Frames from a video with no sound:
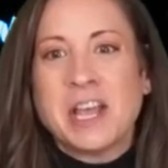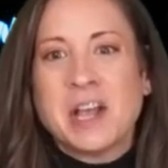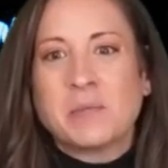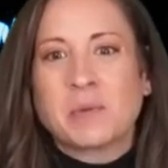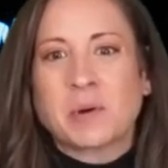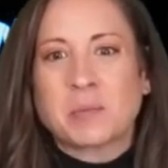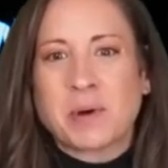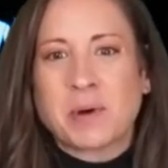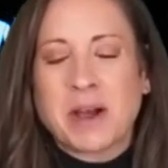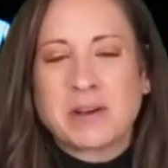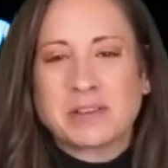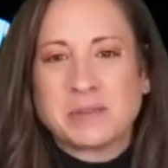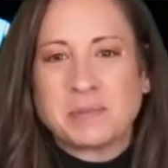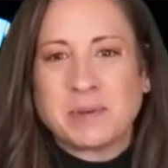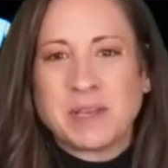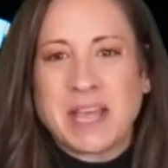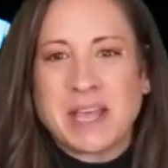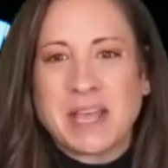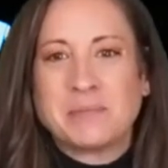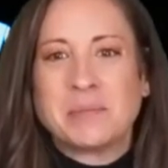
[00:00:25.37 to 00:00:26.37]
We're proud to
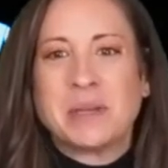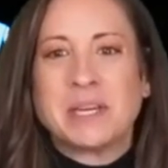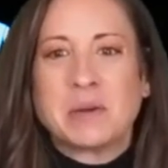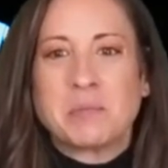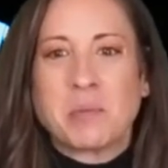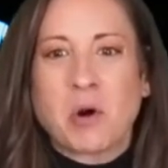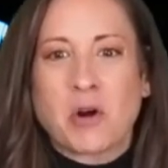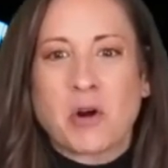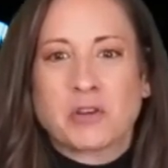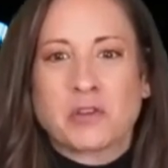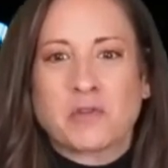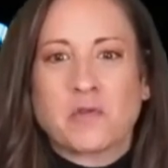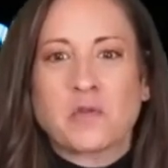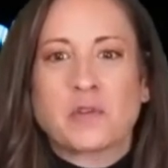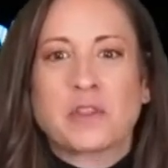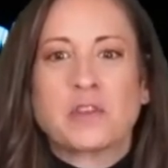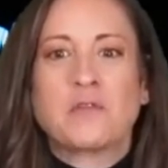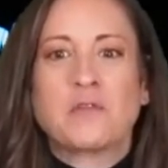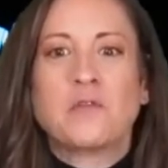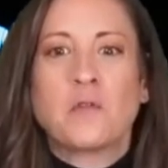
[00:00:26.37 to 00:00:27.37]
be a media partner for
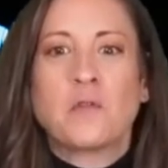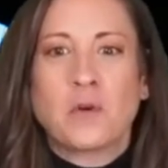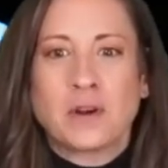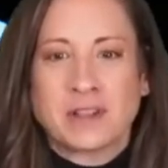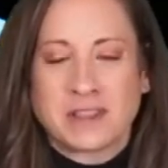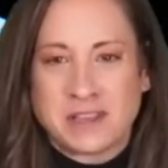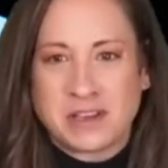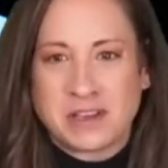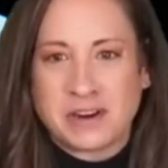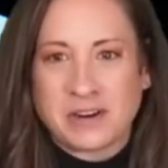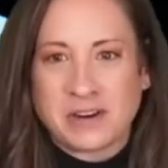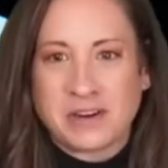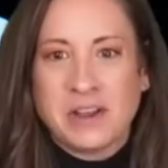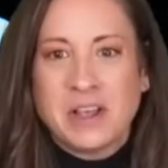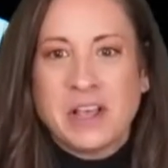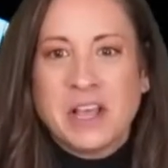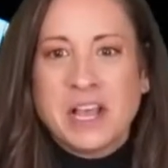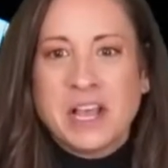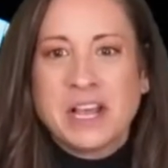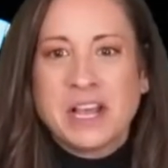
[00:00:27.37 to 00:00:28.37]
the 4th year
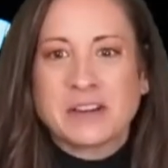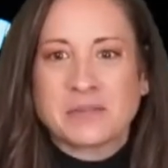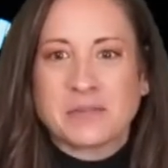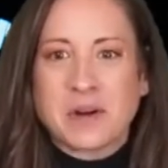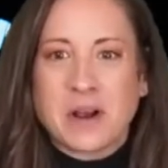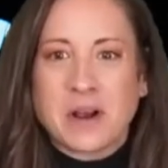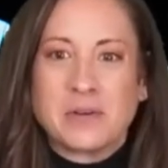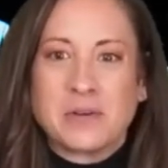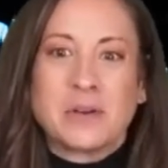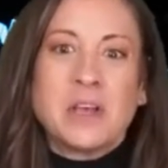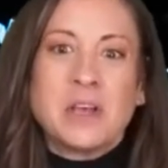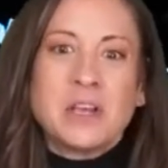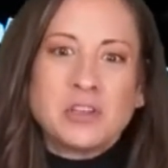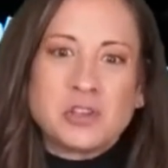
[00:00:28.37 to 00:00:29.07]
in a row.